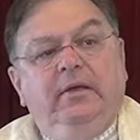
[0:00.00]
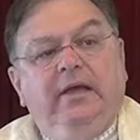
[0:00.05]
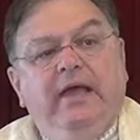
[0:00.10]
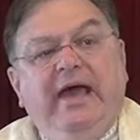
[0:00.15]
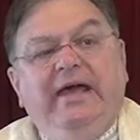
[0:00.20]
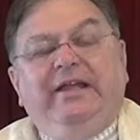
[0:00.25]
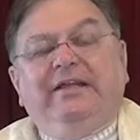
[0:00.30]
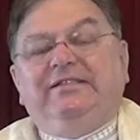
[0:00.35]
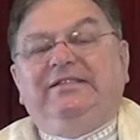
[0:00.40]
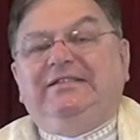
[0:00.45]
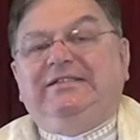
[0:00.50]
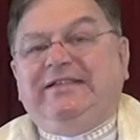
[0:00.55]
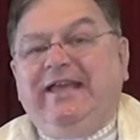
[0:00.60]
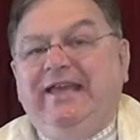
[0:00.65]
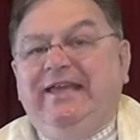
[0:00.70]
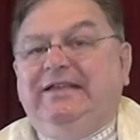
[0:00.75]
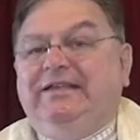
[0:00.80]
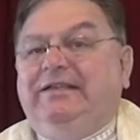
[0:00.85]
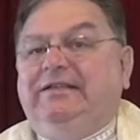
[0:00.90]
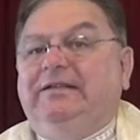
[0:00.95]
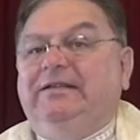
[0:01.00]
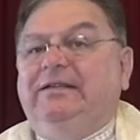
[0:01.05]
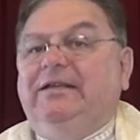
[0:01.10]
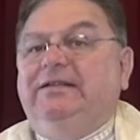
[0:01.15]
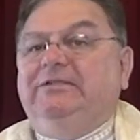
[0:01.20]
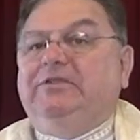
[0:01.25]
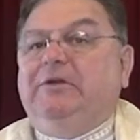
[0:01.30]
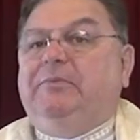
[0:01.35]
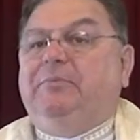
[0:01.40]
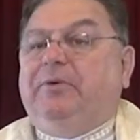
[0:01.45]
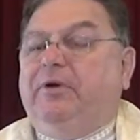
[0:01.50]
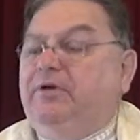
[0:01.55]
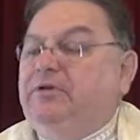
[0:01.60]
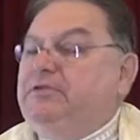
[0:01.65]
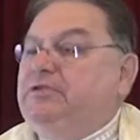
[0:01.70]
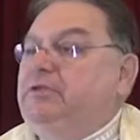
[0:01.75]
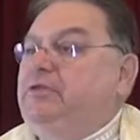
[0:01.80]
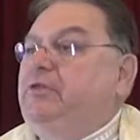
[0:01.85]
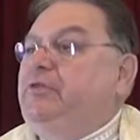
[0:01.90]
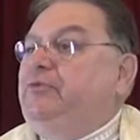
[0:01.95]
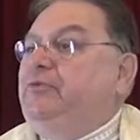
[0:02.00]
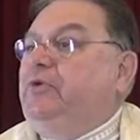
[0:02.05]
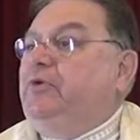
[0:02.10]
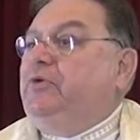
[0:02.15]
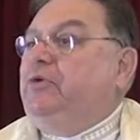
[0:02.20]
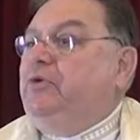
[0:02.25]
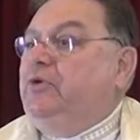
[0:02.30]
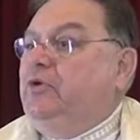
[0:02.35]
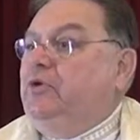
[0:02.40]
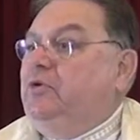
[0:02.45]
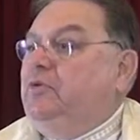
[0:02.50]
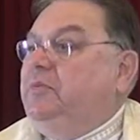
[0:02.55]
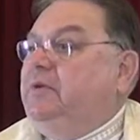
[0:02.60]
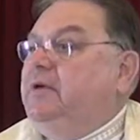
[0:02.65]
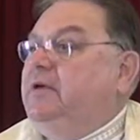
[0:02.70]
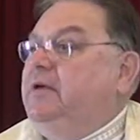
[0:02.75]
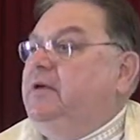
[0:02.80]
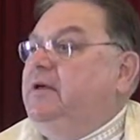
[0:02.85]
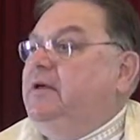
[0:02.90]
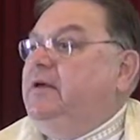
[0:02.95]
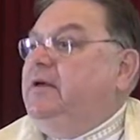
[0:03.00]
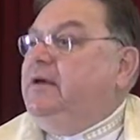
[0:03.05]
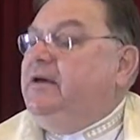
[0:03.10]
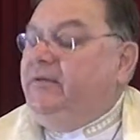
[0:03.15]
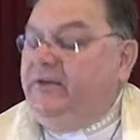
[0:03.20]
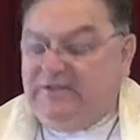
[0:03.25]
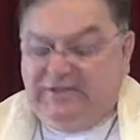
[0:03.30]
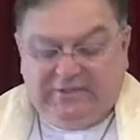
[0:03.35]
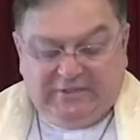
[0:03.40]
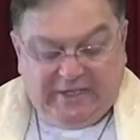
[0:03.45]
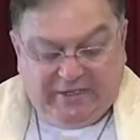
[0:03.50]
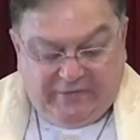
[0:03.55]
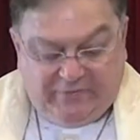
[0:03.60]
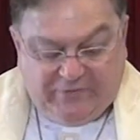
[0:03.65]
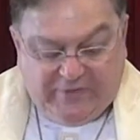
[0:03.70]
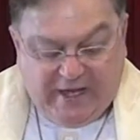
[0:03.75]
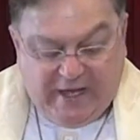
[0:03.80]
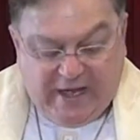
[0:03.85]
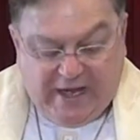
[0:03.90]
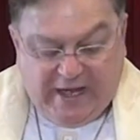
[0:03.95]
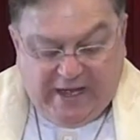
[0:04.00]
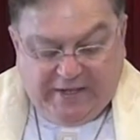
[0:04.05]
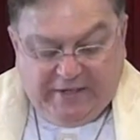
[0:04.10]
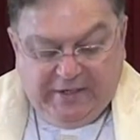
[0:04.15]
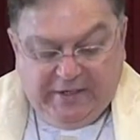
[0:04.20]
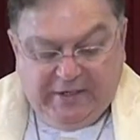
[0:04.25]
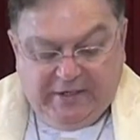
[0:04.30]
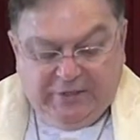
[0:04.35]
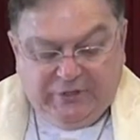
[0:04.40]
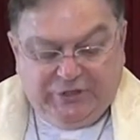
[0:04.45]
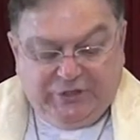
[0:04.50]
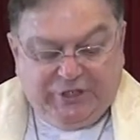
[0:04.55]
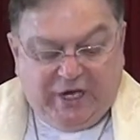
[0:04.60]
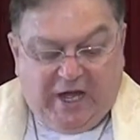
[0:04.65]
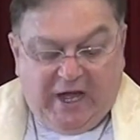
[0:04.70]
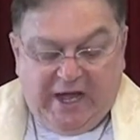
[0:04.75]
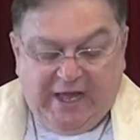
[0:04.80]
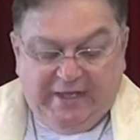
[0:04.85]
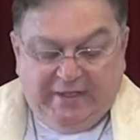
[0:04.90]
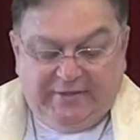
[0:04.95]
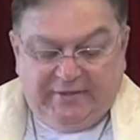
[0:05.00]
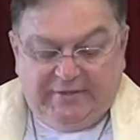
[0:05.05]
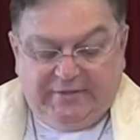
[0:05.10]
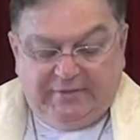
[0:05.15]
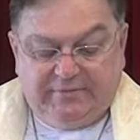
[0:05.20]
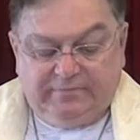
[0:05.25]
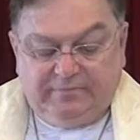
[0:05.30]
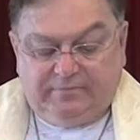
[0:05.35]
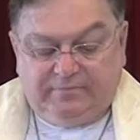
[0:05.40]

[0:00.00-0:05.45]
And a saint is a person through whom the Son of God shines.